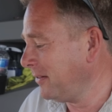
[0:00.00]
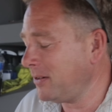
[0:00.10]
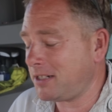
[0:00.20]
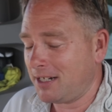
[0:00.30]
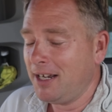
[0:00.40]

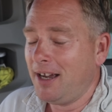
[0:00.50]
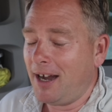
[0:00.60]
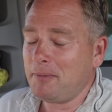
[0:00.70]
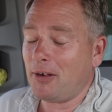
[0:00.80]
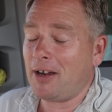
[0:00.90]
Which
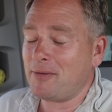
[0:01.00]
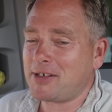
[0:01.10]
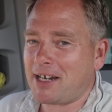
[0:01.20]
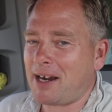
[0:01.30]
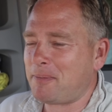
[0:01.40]
I'm not
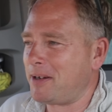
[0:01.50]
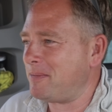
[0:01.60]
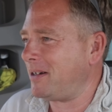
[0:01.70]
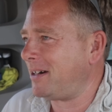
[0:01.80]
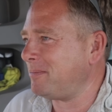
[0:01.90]
ever so happy
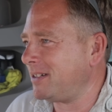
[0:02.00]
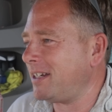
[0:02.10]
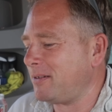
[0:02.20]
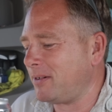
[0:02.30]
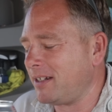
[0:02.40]
about, but
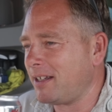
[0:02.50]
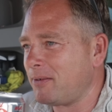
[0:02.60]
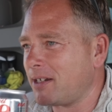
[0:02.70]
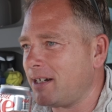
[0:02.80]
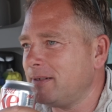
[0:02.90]
anyway,
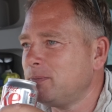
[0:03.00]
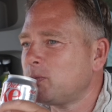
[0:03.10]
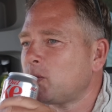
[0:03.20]
there we go.